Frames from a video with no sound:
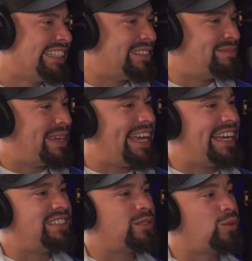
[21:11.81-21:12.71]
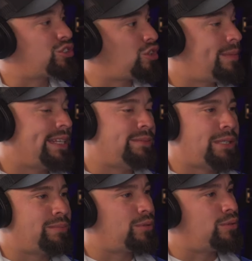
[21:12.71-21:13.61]
Man. Well, so many
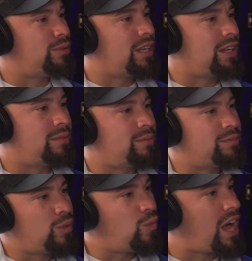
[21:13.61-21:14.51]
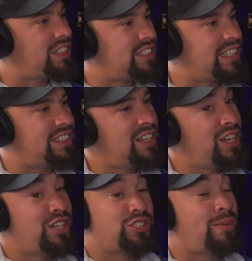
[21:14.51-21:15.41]
people watched it.
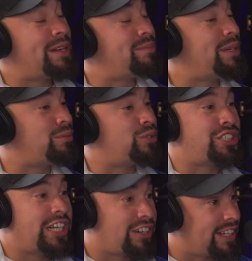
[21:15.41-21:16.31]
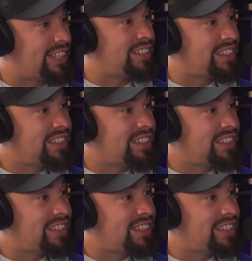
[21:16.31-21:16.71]
So many people shared it.